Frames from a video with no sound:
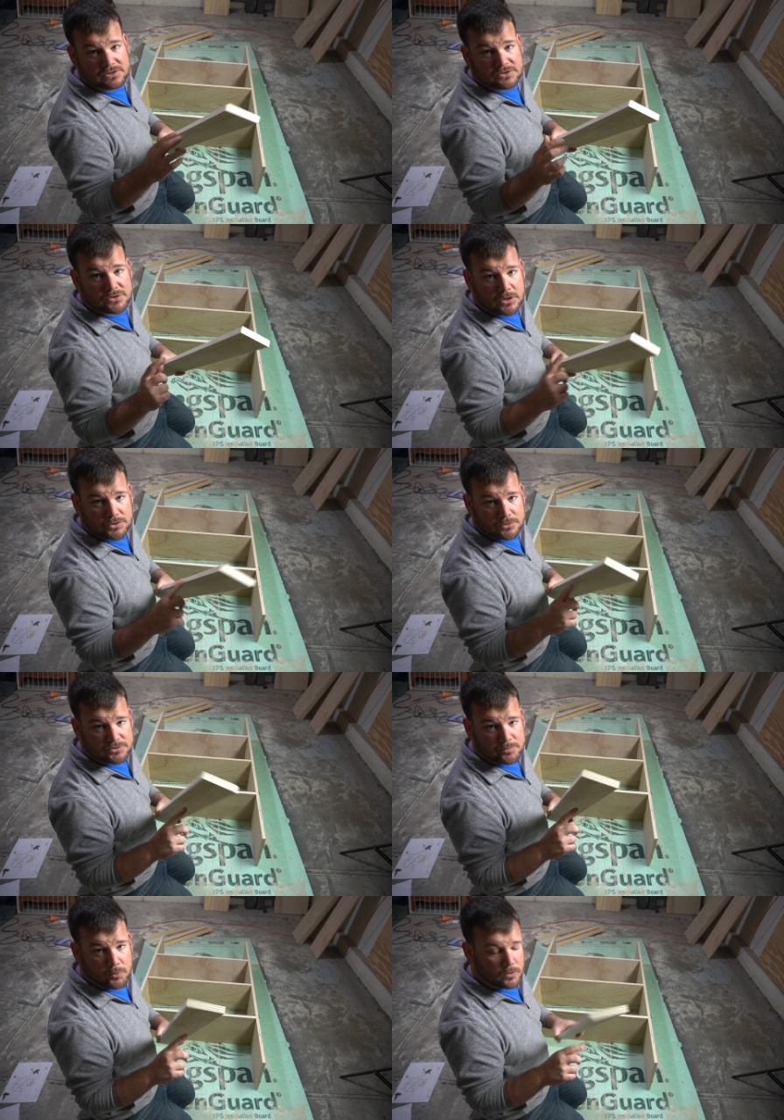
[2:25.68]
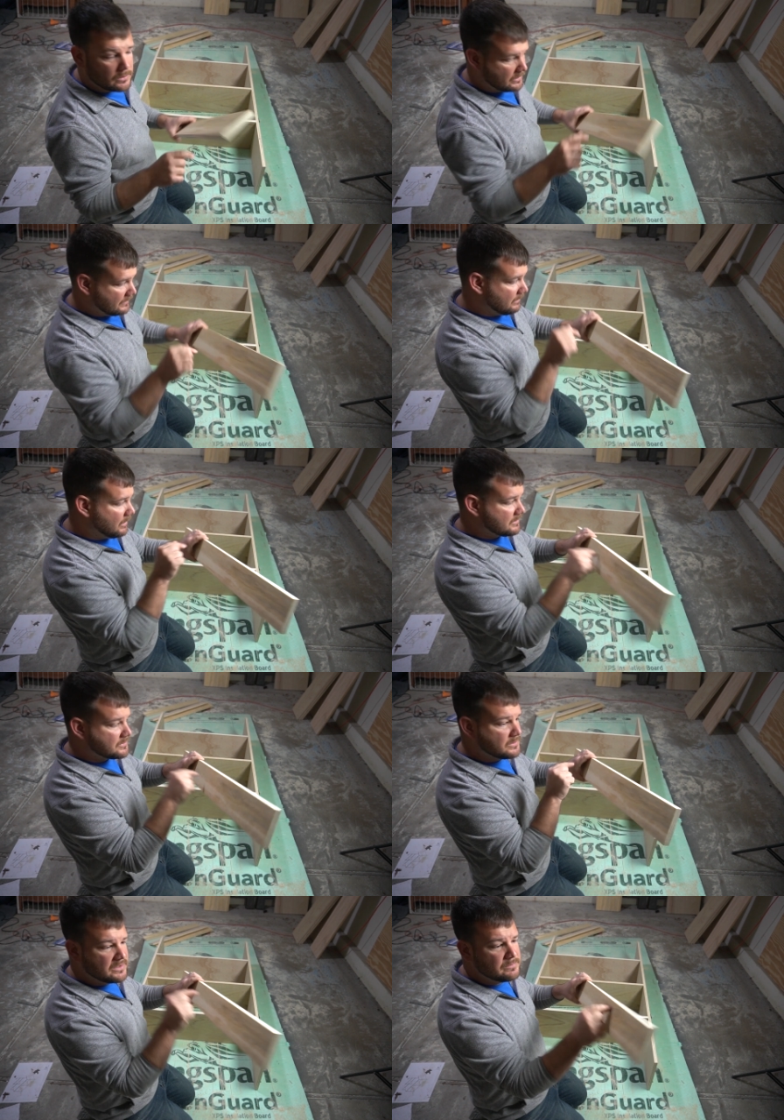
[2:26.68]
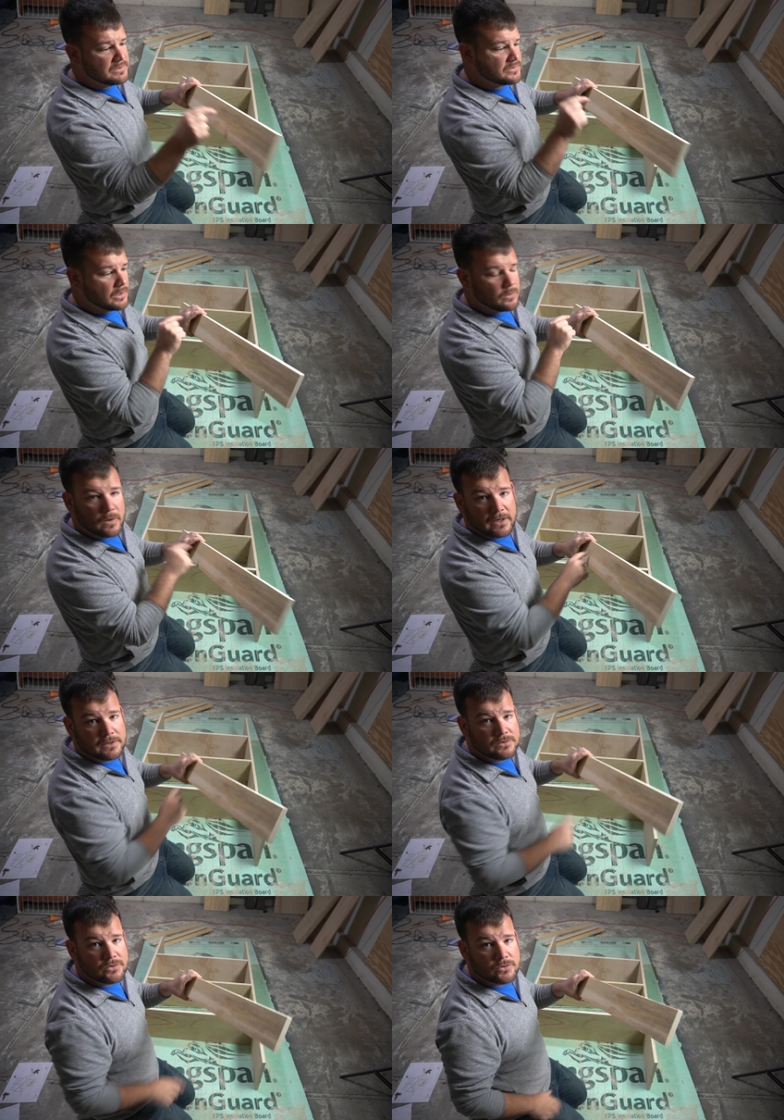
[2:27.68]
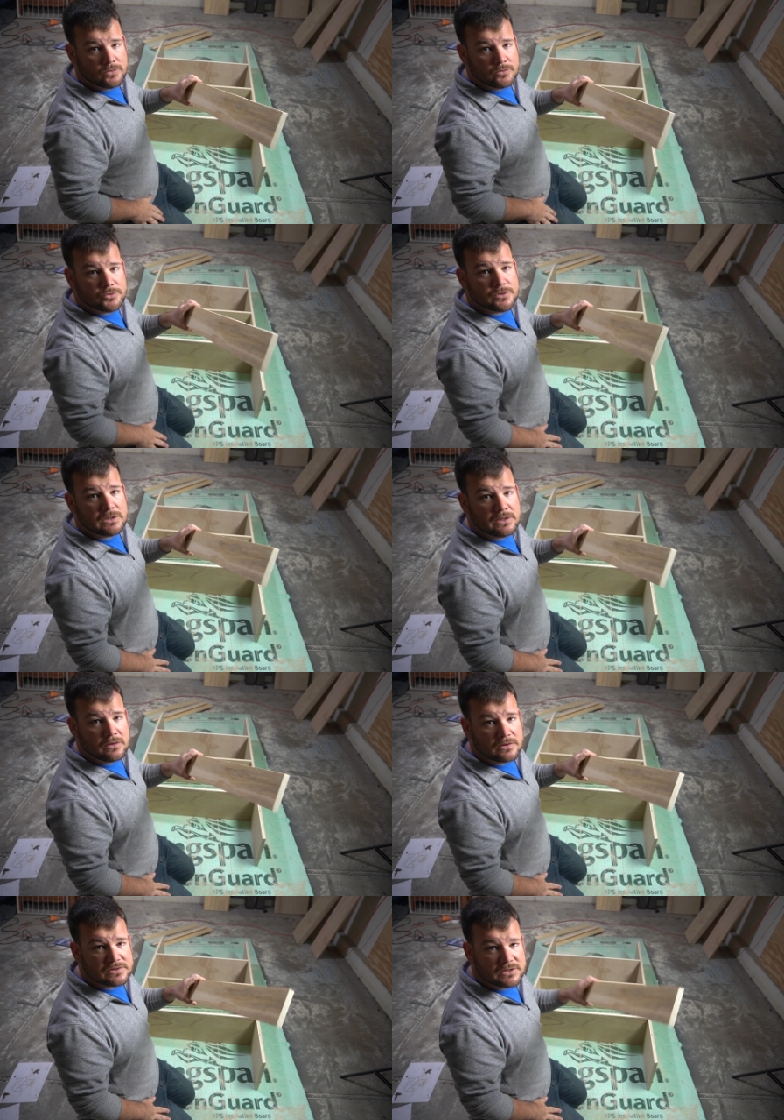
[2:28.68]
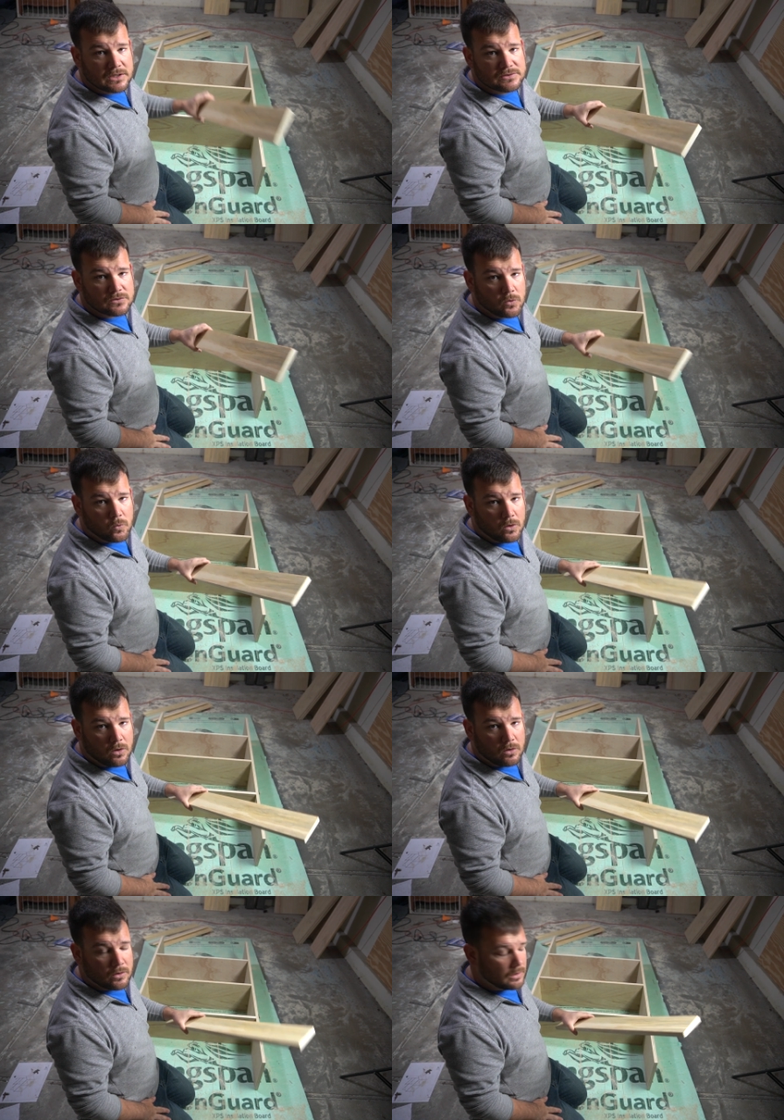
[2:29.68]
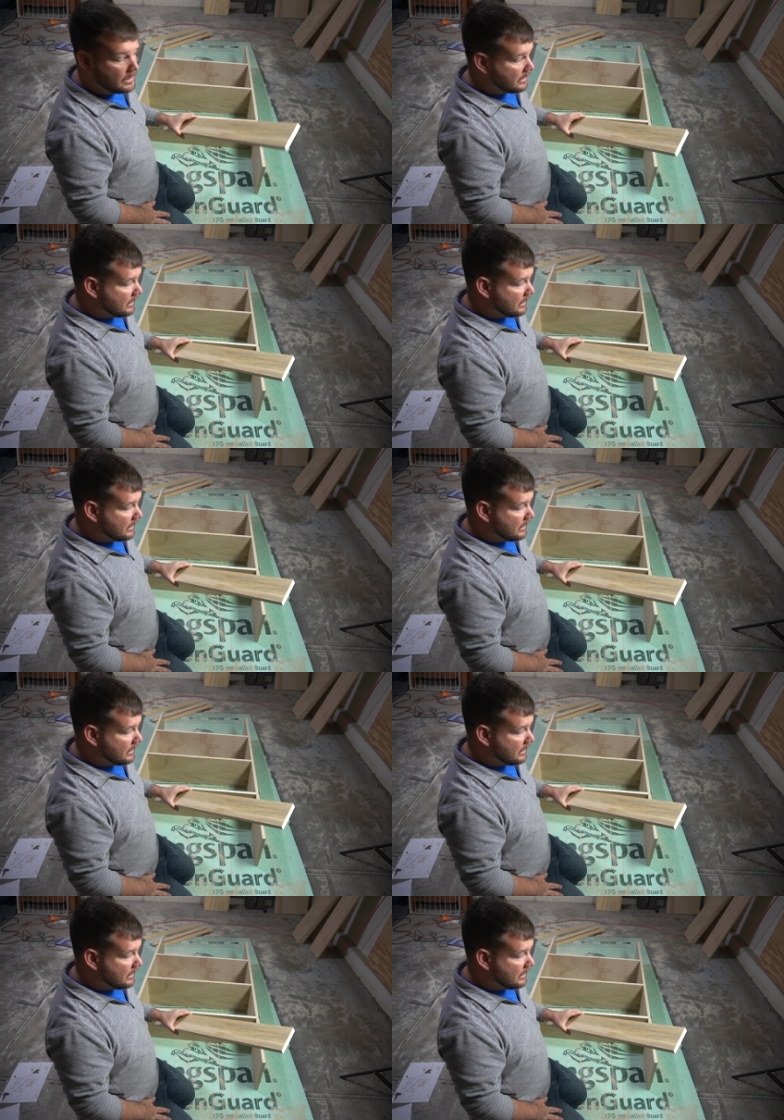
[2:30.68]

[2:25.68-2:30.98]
just structural support, and they'll also give me a way to drill into the studs in the wall.